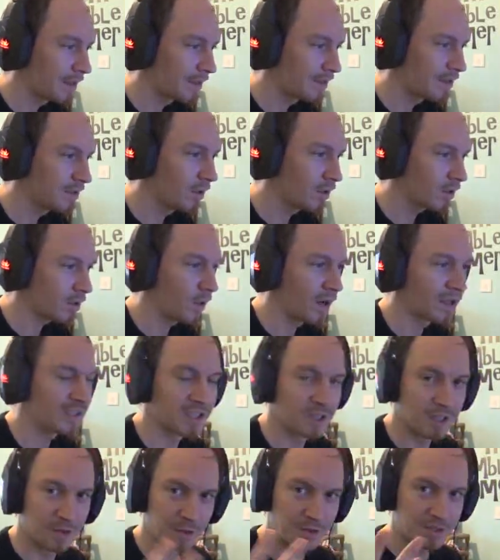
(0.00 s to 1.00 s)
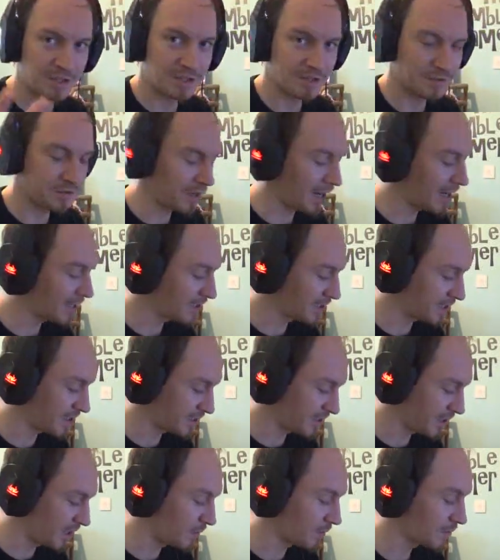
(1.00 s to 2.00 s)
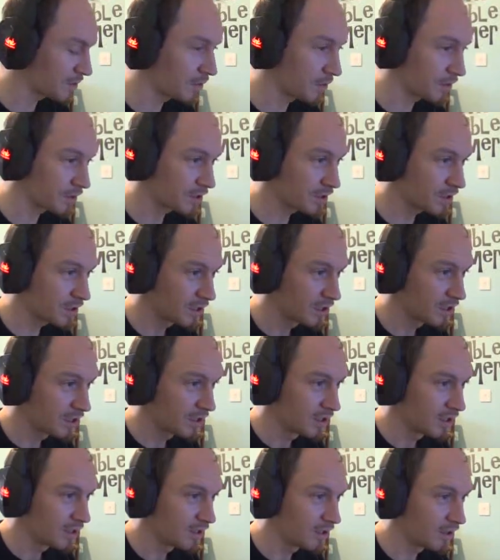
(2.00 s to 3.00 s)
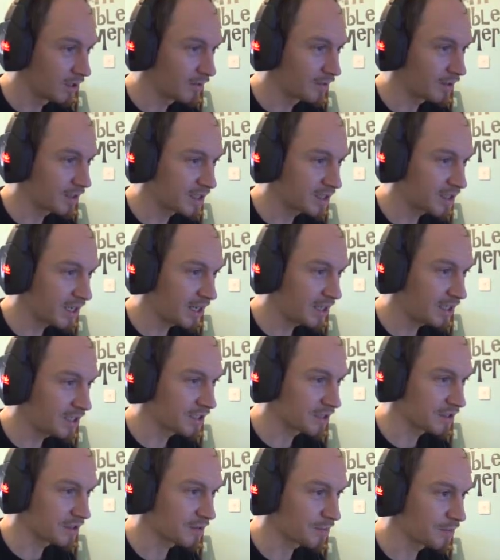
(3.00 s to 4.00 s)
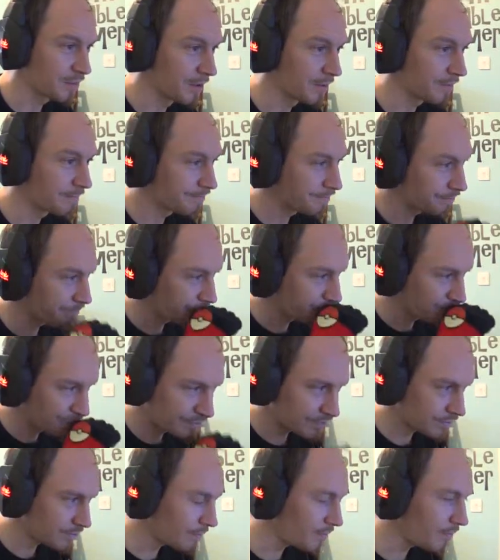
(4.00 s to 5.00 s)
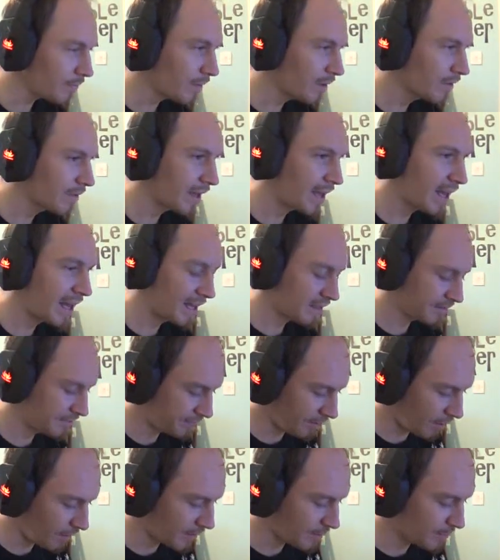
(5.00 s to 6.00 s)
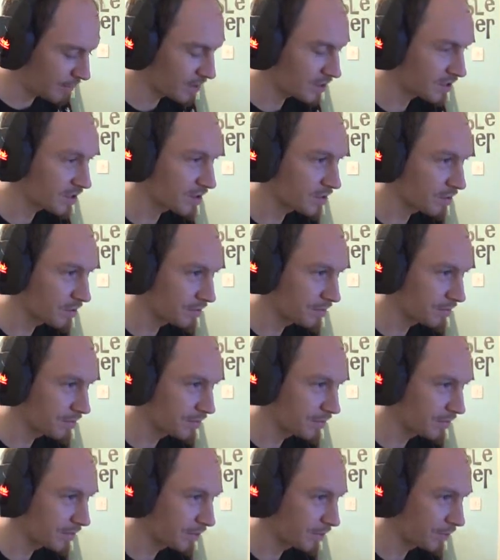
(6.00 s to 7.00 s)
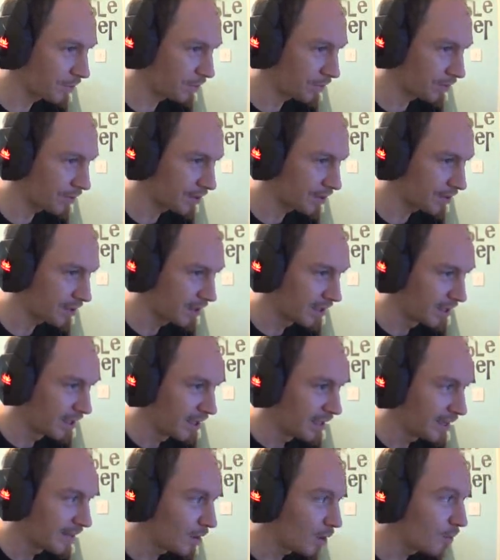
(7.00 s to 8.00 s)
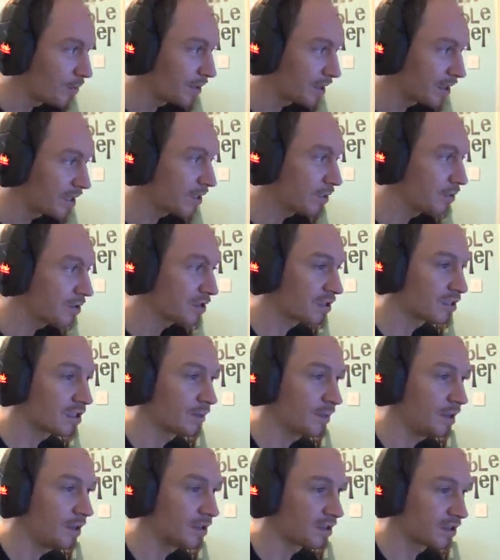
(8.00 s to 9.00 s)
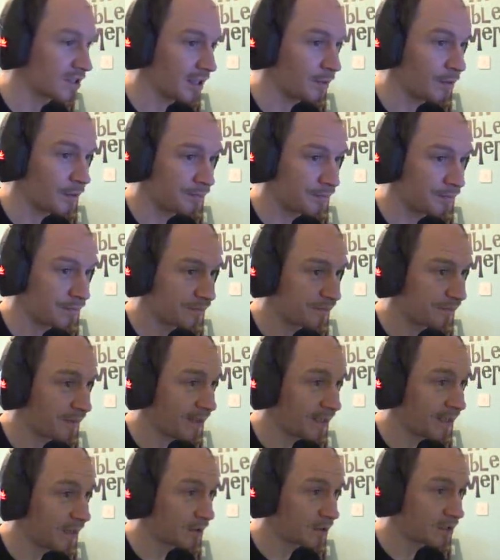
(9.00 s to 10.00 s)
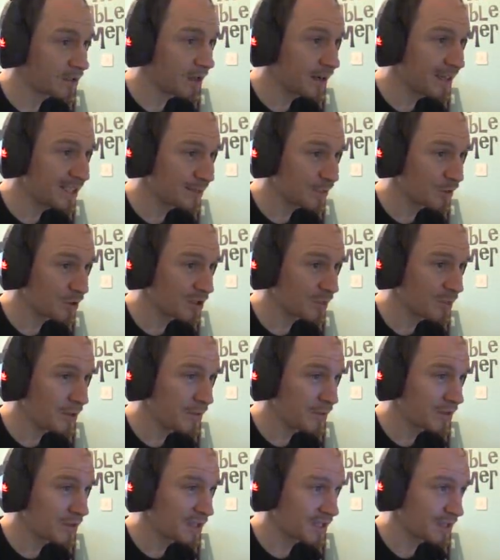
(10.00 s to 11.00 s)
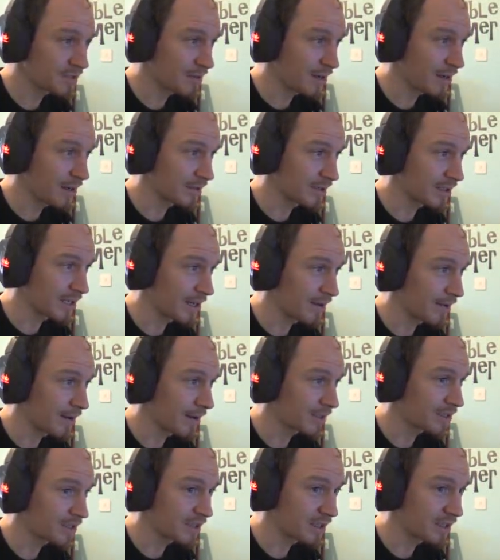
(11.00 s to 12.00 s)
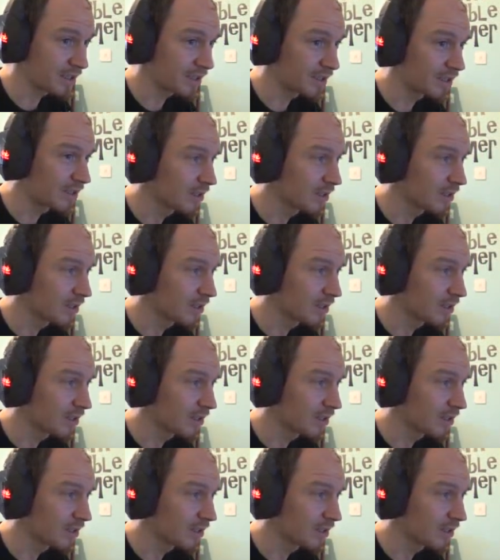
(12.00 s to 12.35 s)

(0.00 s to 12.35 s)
not quite delusions of grandeur, because they are of course lovely stations, but they had very much the sort of thought that they were being used as commuters, and they were, you know, sizable communities round here actually.